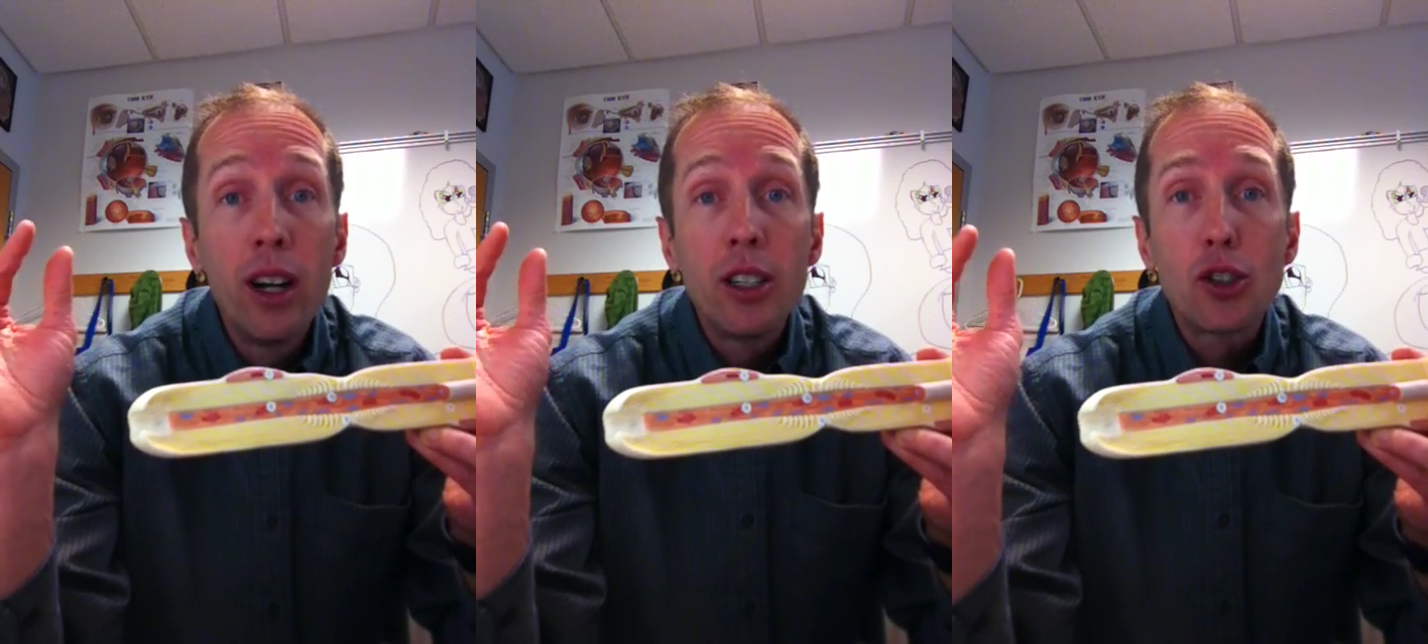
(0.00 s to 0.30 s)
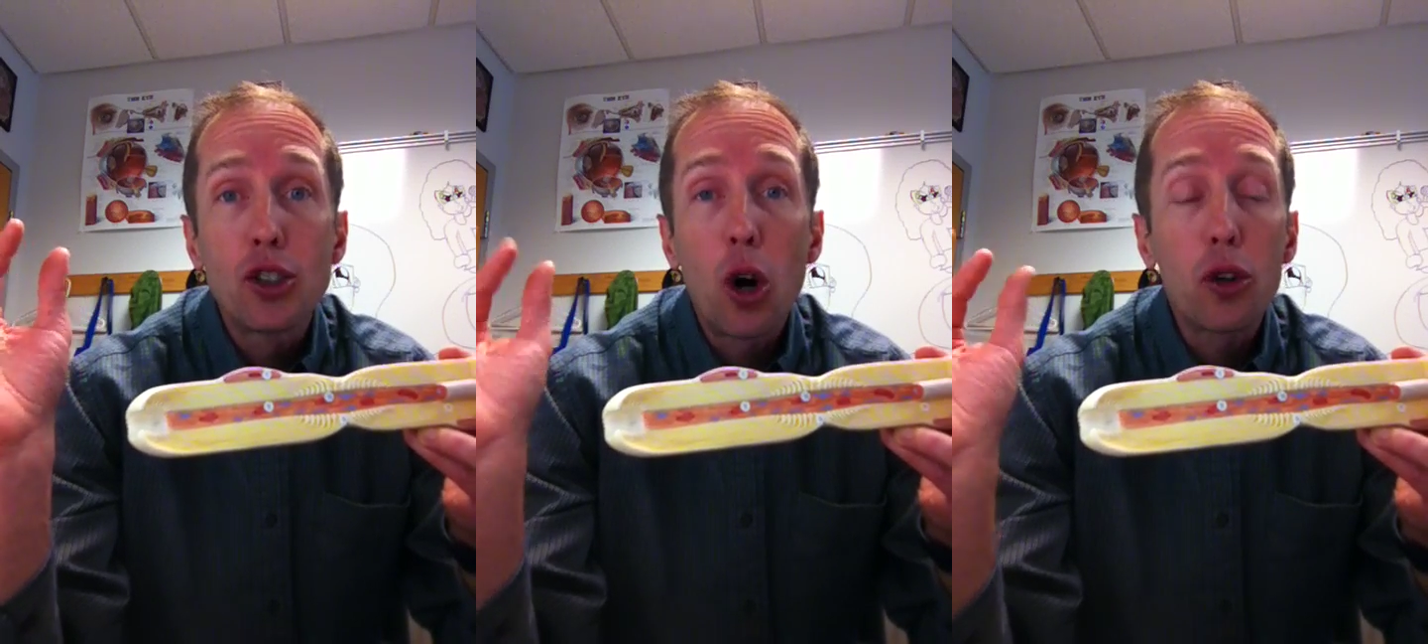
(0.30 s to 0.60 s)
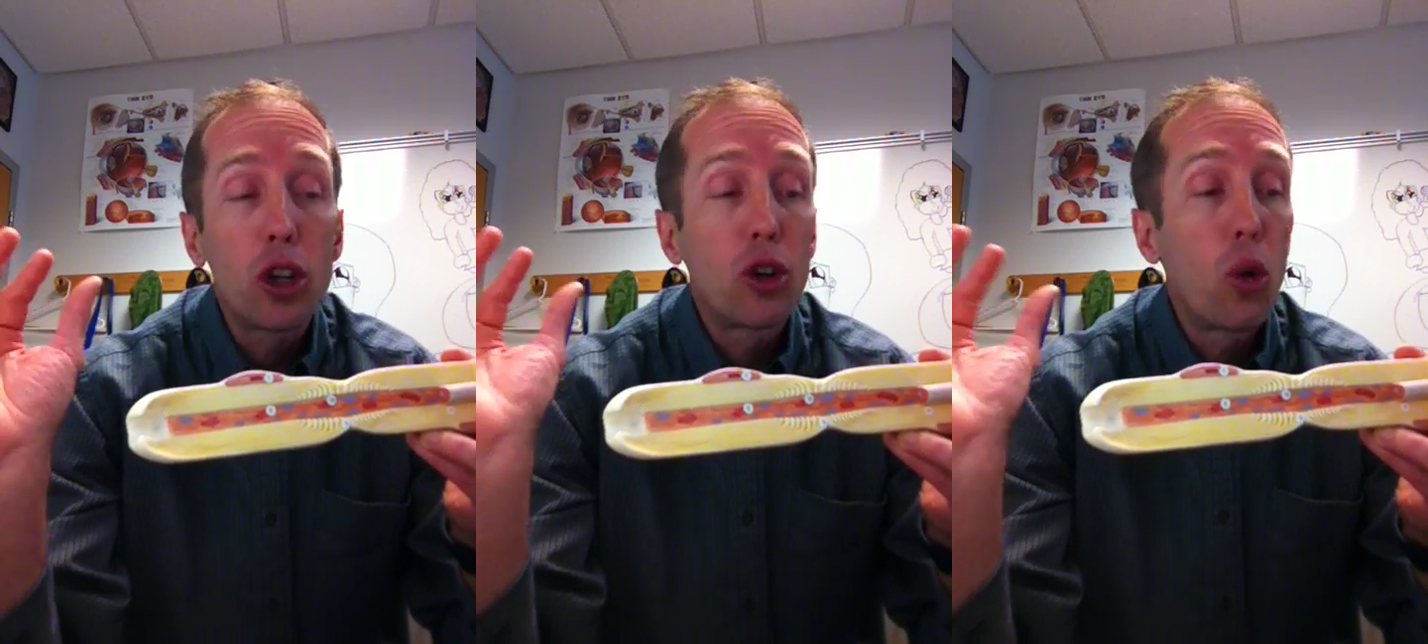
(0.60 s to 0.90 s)

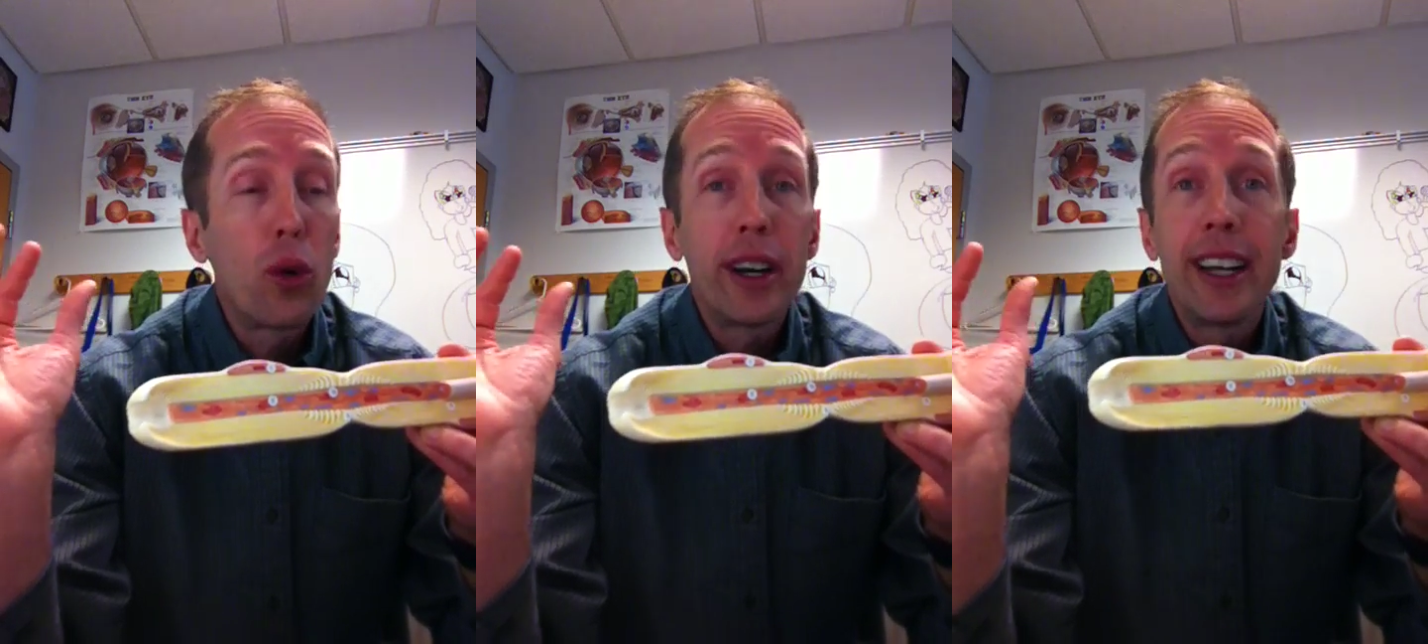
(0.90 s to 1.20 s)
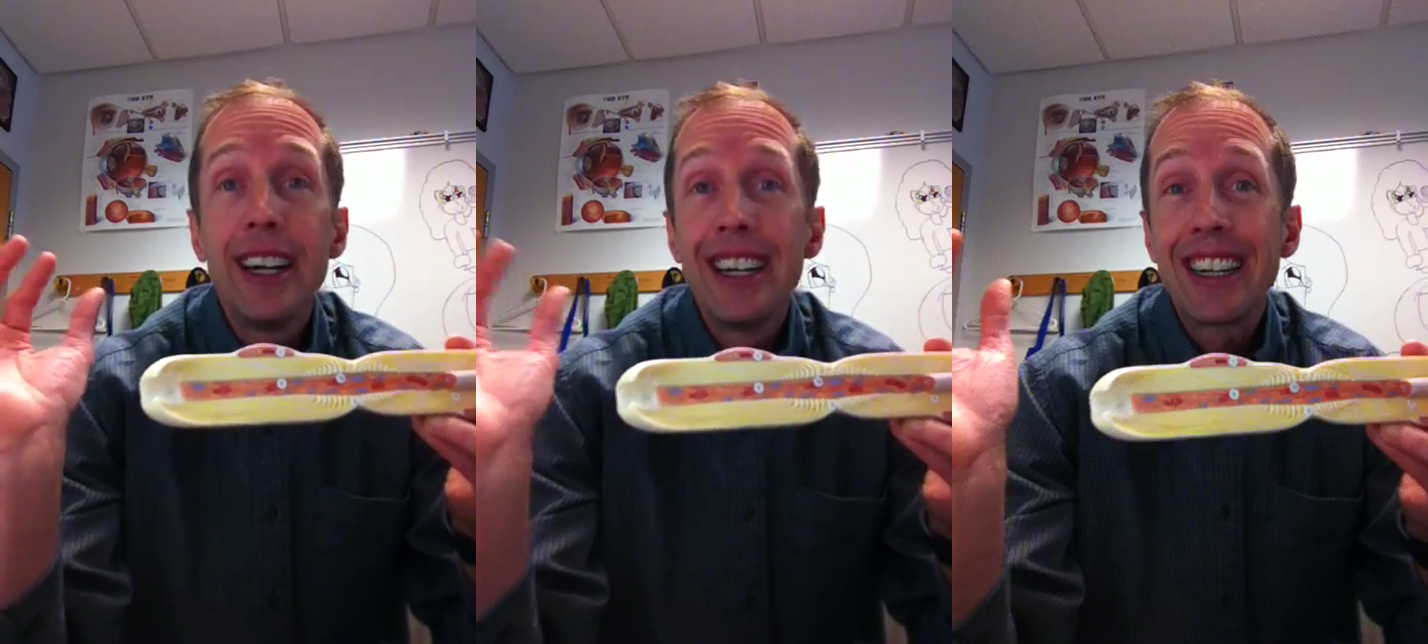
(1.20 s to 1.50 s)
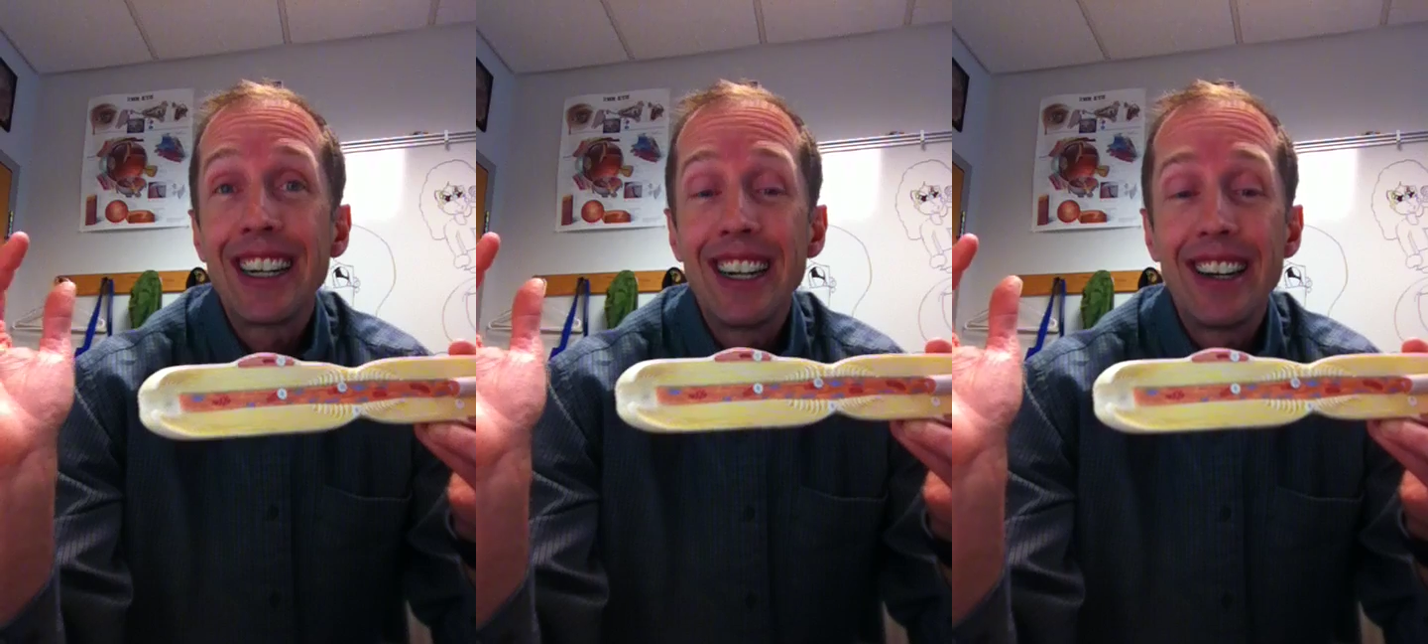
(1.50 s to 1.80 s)
saltatory
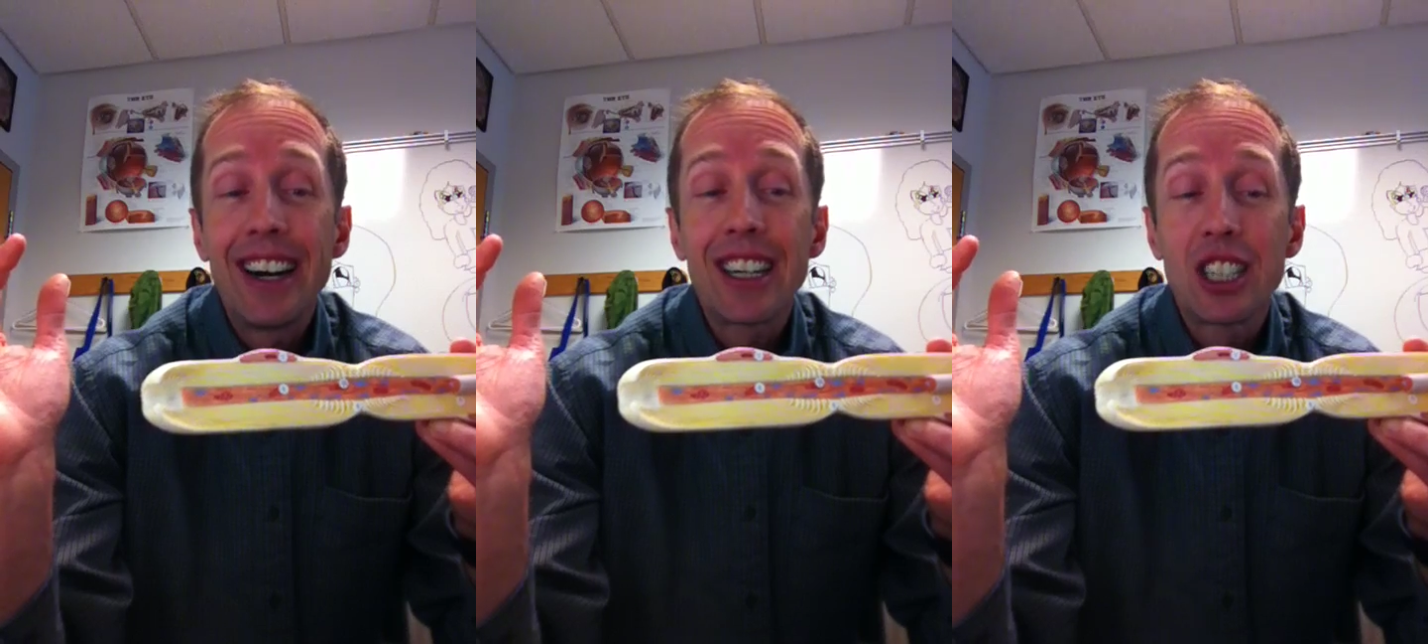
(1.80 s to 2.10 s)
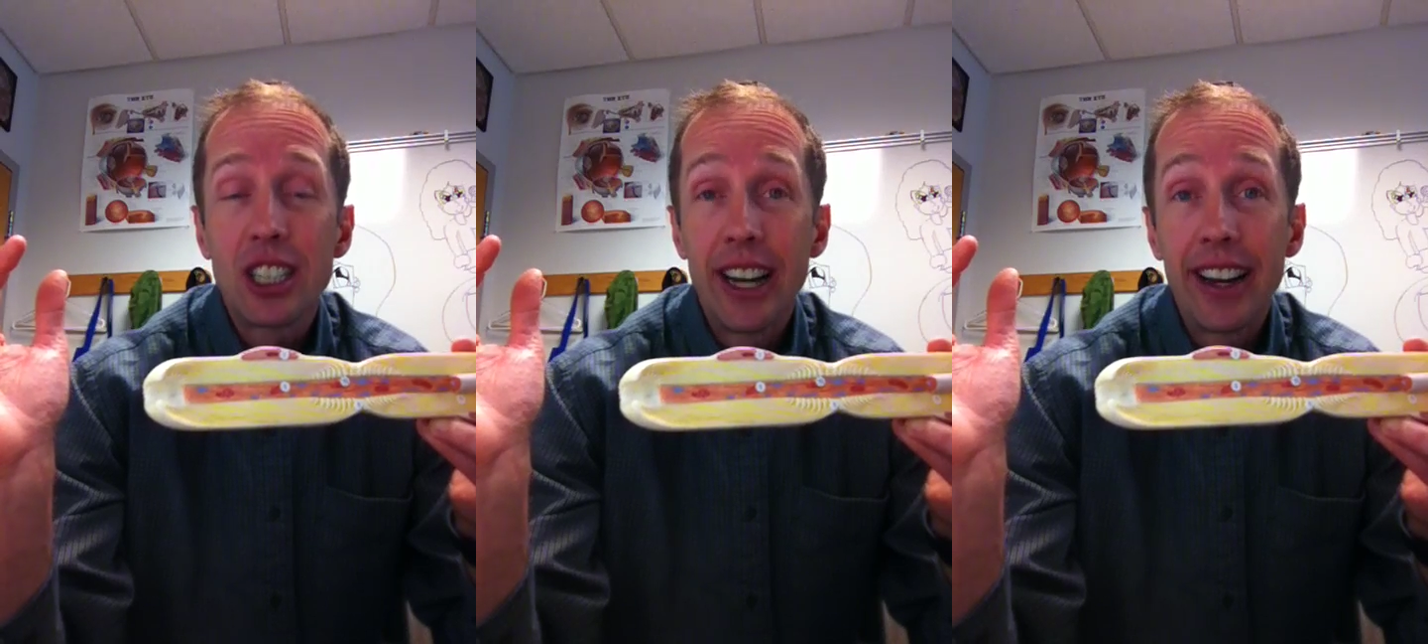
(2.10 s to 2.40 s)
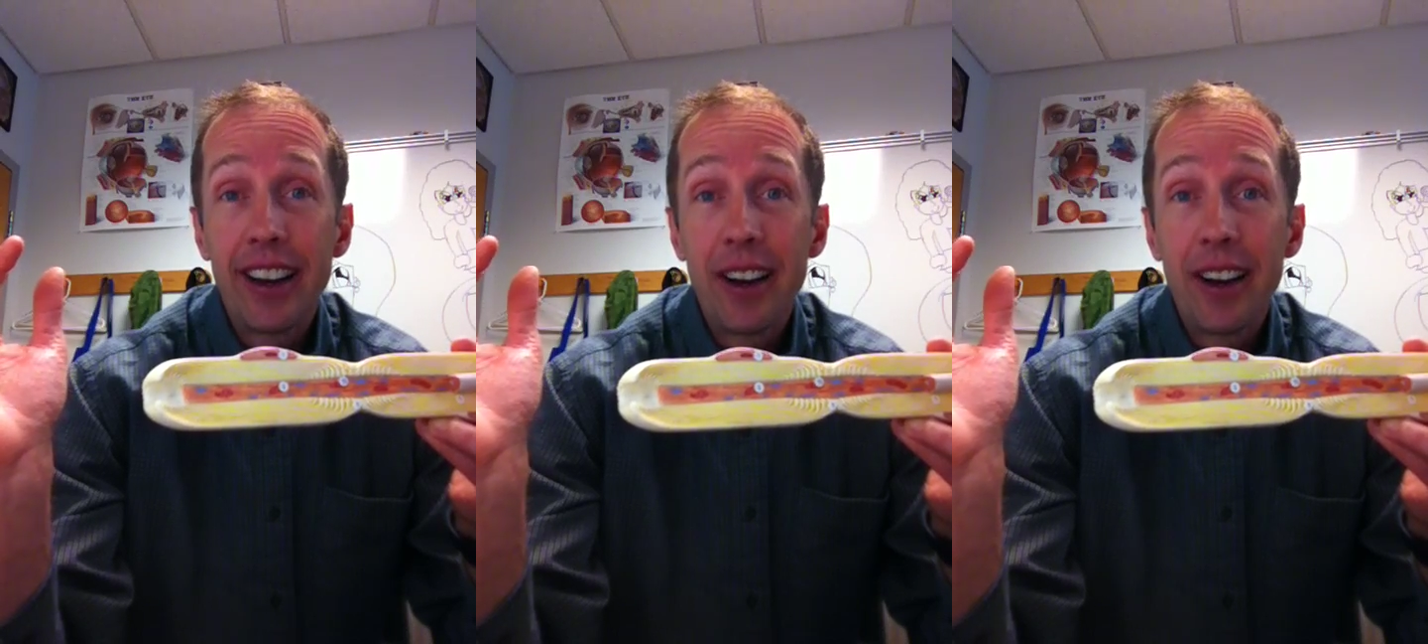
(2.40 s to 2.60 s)
conduction.